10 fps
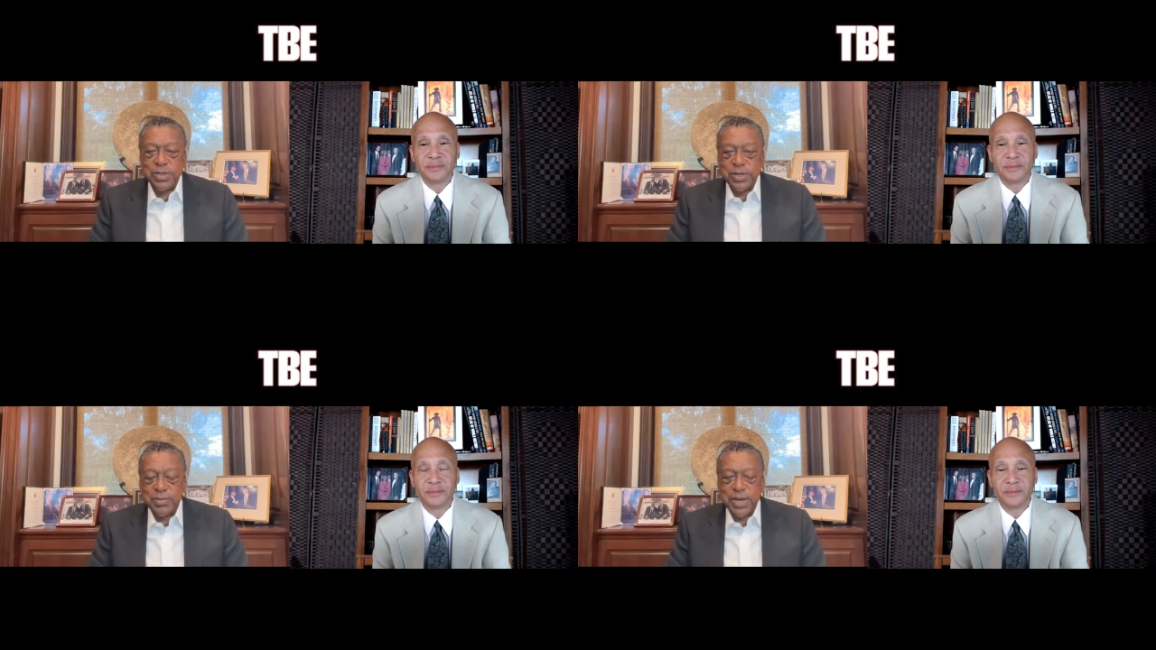
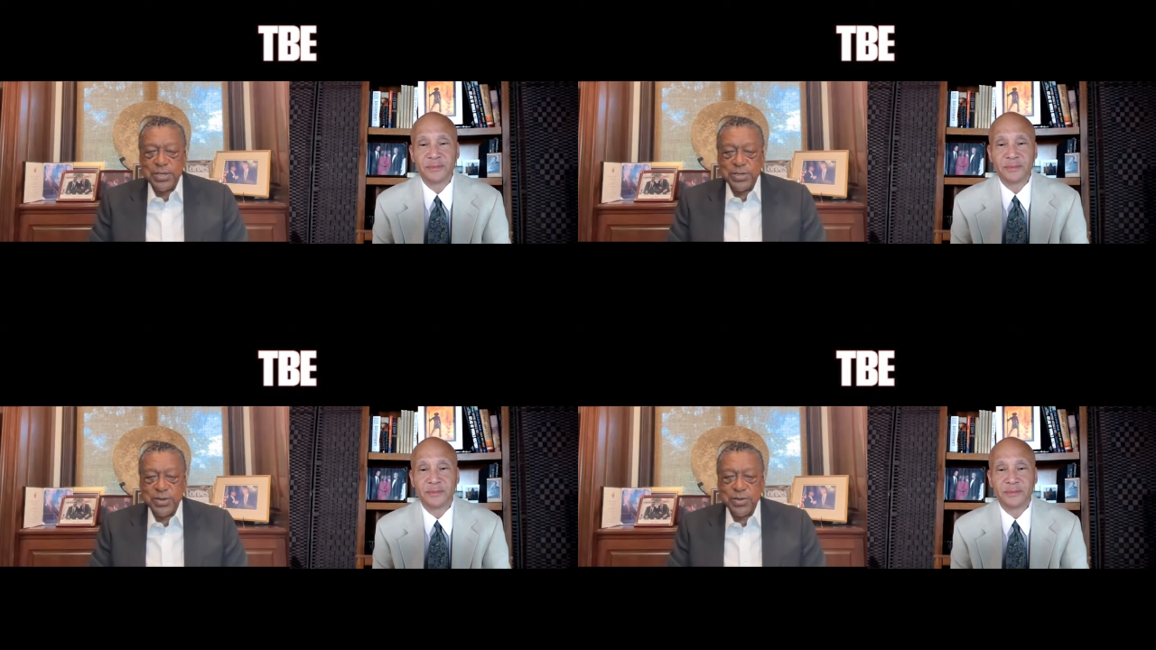Speaker 1: based
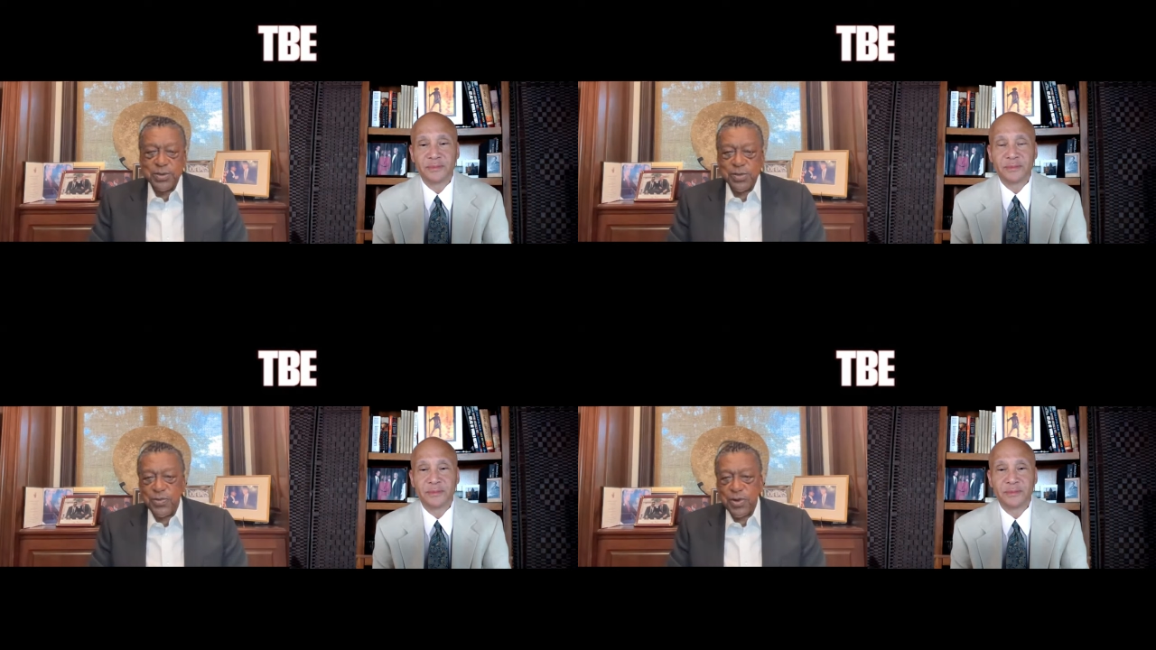on U.S.
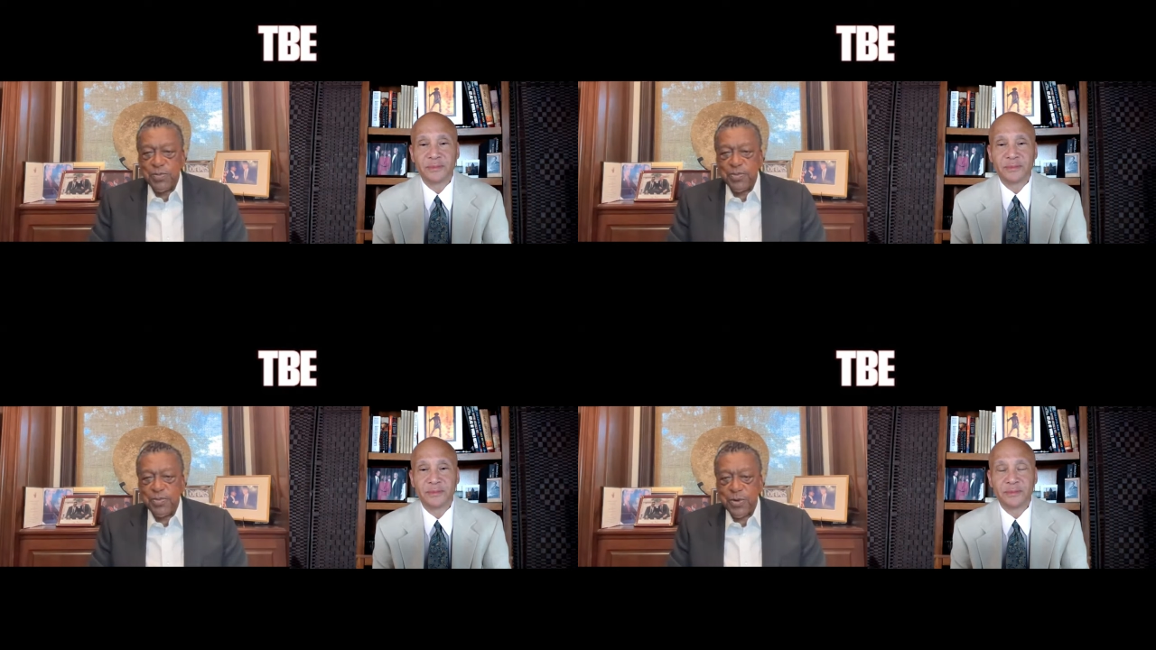foreign
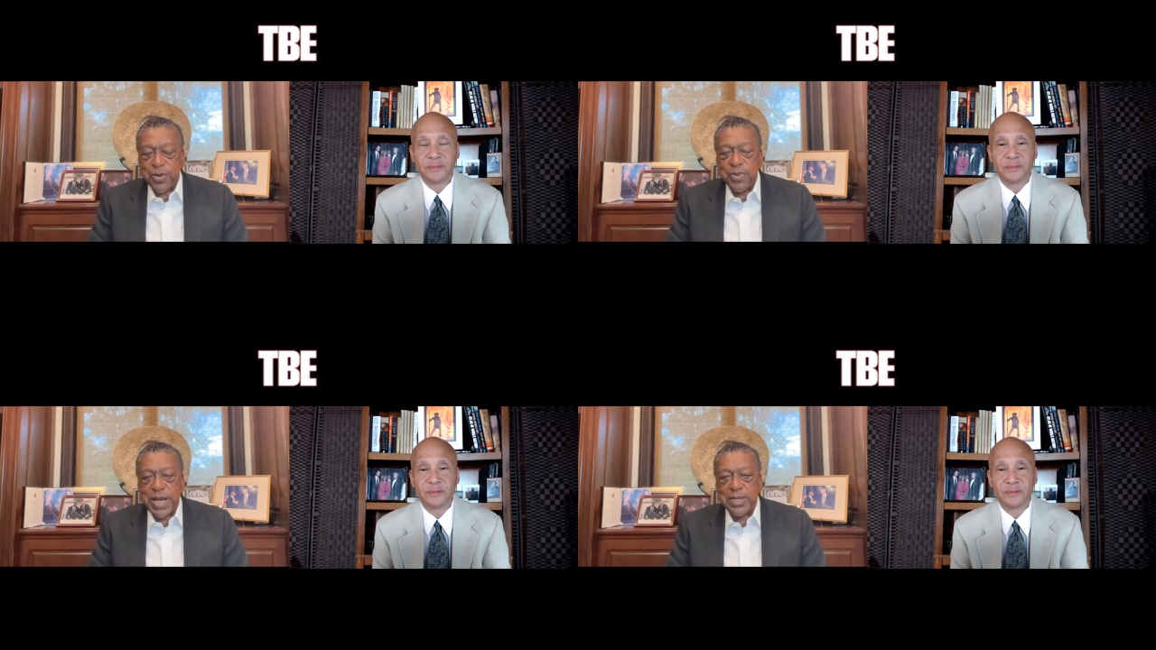foreign
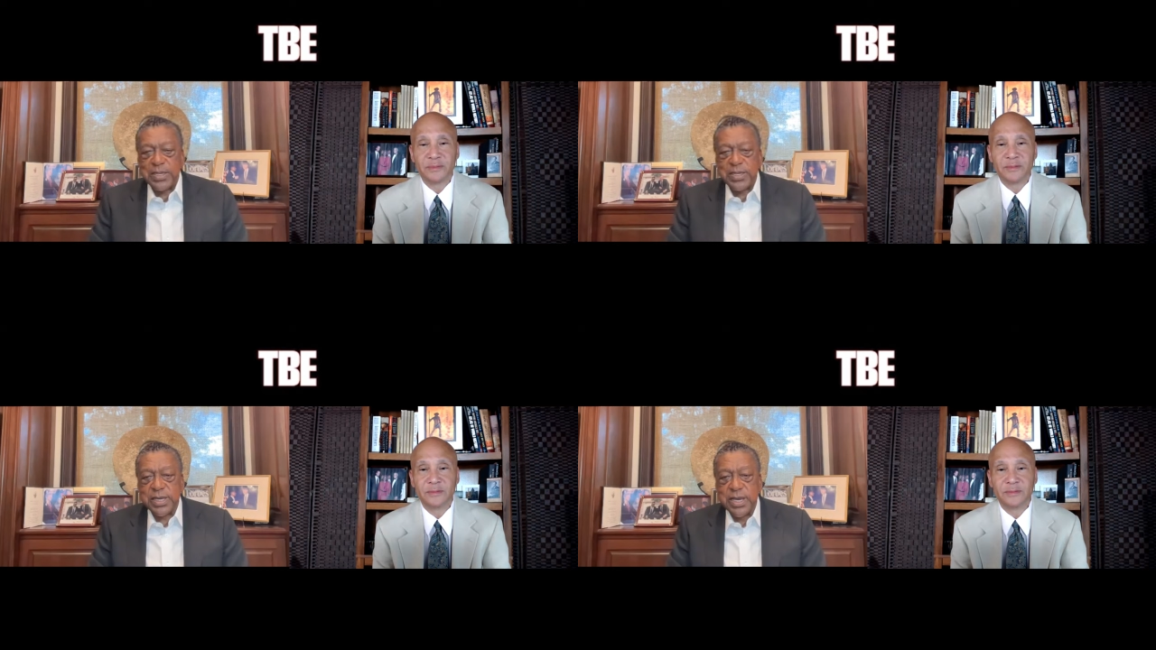policy